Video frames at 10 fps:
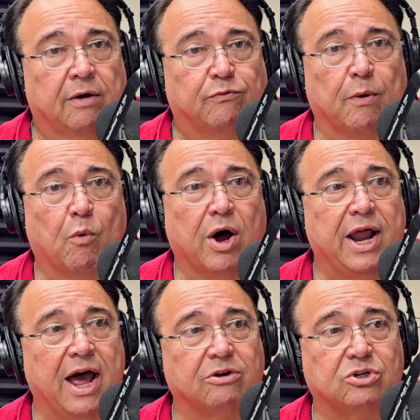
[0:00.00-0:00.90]
from one
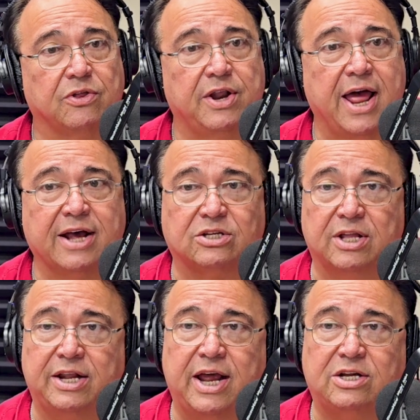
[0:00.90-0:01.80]
house to the next, and
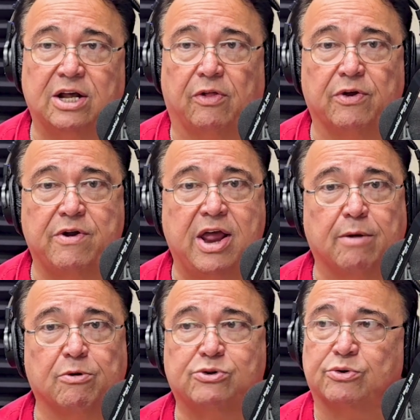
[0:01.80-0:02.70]
then they'd tell their
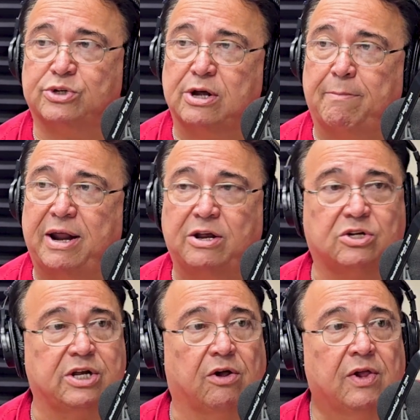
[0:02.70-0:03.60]
neighbors or somebody
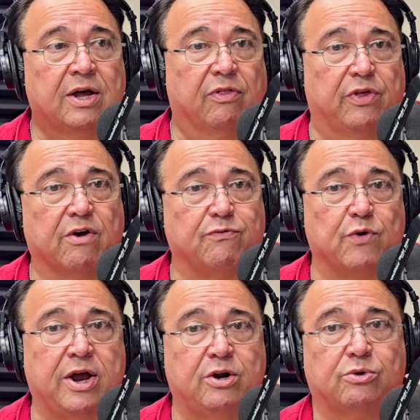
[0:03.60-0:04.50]
would tell their
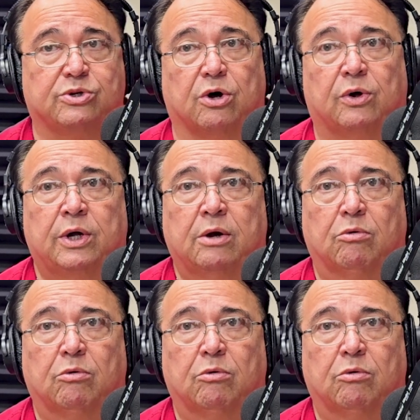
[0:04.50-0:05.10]
friend who told,